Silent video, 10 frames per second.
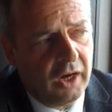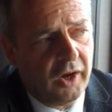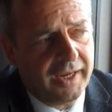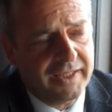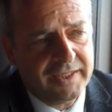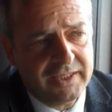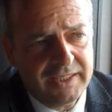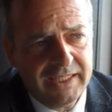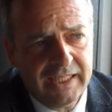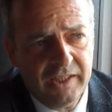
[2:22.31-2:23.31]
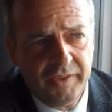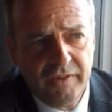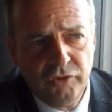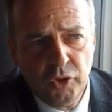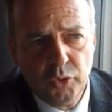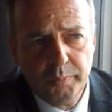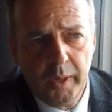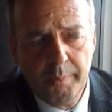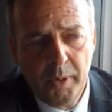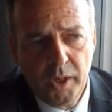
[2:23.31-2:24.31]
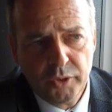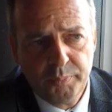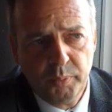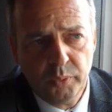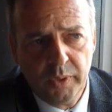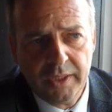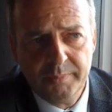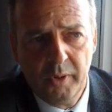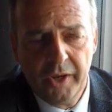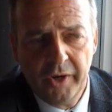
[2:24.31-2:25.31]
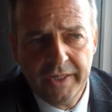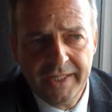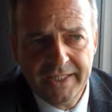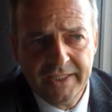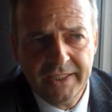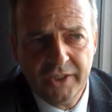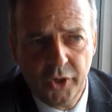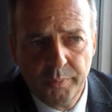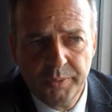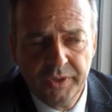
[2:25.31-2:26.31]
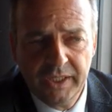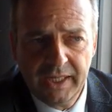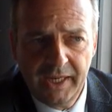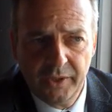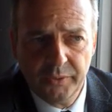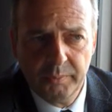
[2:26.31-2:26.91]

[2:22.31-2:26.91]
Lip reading: I can see that they've used my passport as my identity to open the account,